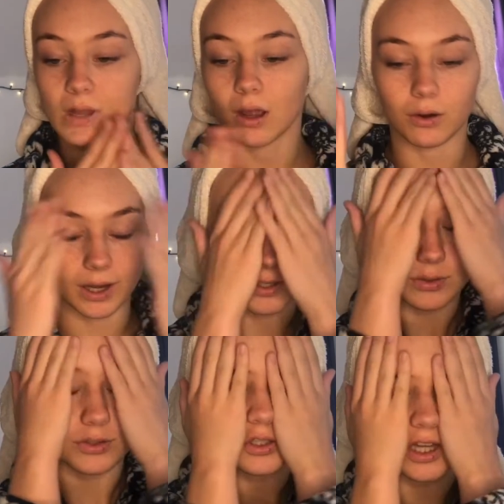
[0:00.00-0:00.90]
Okay, so I
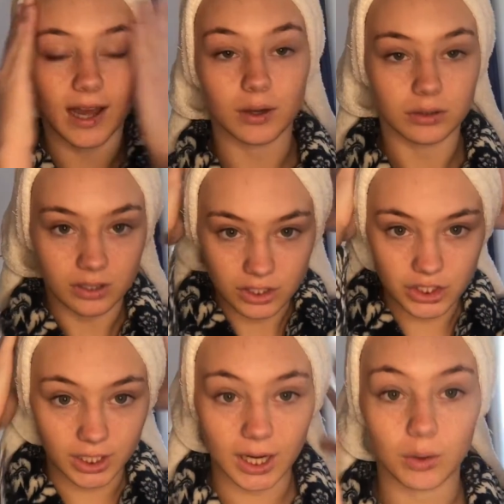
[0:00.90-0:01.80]
just got out of the
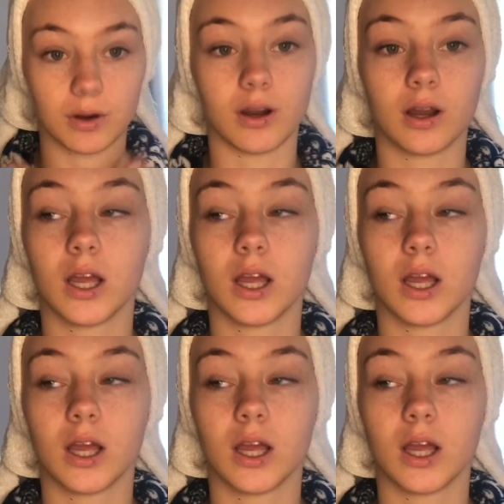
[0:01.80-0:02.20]
shower.